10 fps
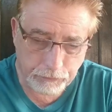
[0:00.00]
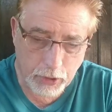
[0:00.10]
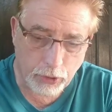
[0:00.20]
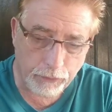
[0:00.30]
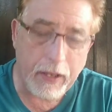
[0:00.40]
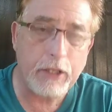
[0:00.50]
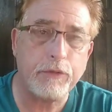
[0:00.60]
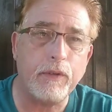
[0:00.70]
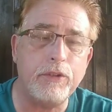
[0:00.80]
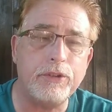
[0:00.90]
So
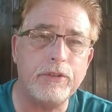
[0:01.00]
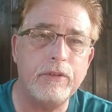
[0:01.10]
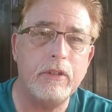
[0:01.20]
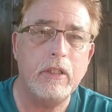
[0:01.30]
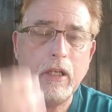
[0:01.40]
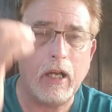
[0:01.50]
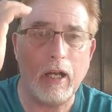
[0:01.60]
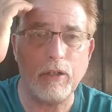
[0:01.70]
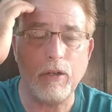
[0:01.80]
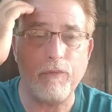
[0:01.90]
festivals.
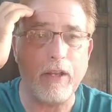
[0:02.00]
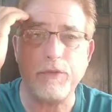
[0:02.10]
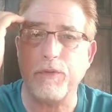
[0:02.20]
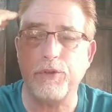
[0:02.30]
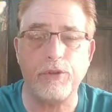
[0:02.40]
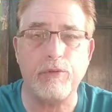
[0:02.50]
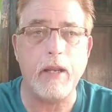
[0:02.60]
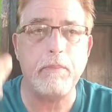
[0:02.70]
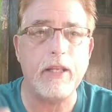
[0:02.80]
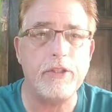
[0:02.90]
Festivals is a
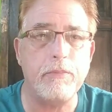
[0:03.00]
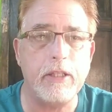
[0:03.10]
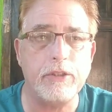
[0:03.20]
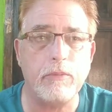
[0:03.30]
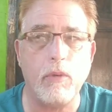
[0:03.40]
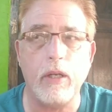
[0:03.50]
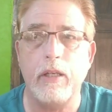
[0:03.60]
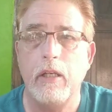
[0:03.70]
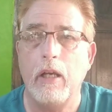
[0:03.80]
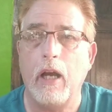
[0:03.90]
great place to meet someone.
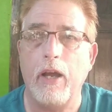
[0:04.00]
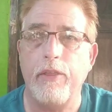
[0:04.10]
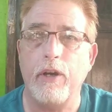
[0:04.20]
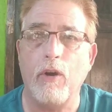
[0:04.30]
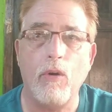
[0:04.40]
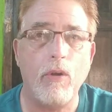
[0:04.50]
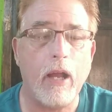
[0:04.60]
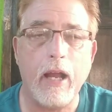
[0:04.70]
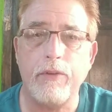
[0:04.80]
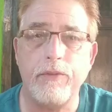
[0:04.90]
They're all
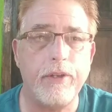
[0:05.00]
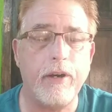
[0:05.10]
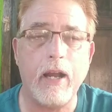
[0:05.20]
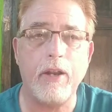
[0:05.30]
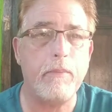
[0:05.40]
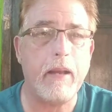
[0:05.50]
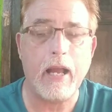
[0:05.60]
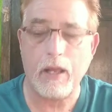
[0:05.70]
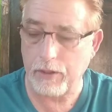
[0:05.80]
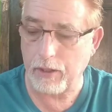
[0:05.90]
out. They're out and
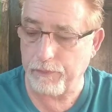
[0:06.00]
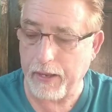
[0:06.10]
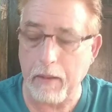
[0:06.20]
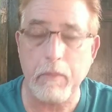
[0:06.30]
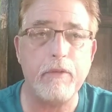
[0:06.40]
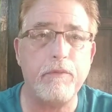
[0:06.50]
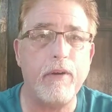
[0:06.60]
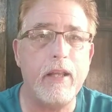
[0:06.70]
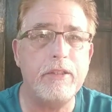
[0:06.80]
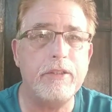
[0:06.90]
about. Family and
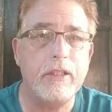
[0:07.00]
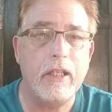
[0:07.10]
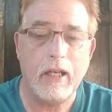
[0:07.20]
friends.